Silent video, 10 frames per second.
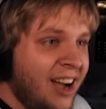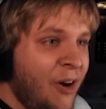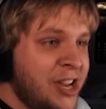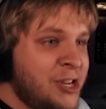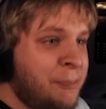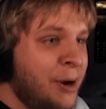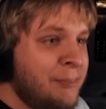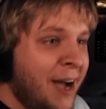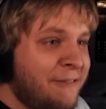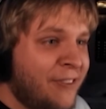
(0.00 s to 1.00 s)
Why'd you put
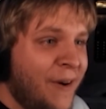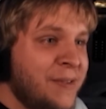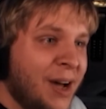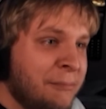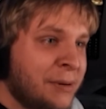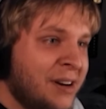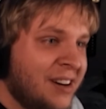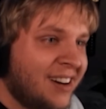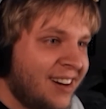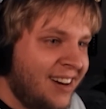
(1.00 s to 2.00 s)
my phone number?
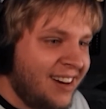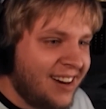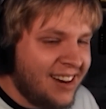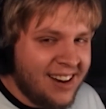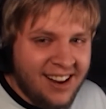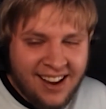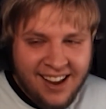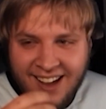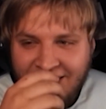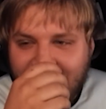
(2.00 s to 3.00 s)

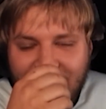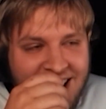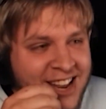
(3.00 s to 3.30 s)
What